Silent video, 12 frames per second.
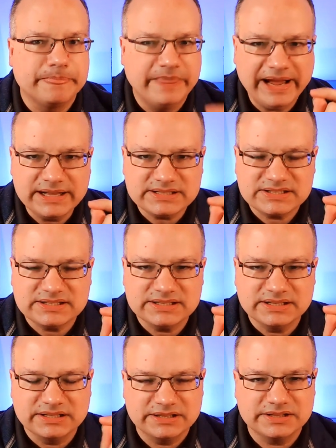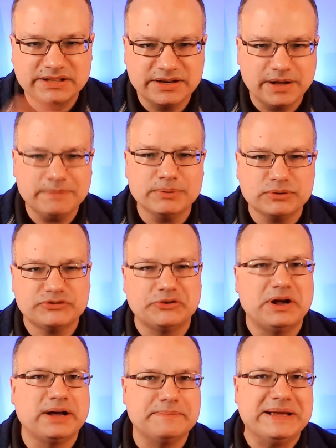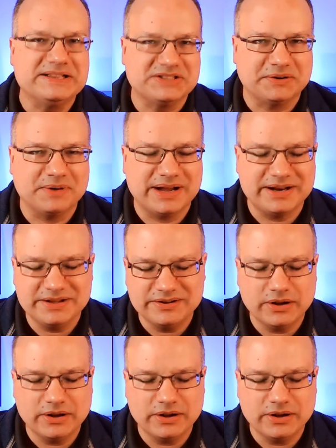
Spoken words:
That's the numbers are not amazing, right?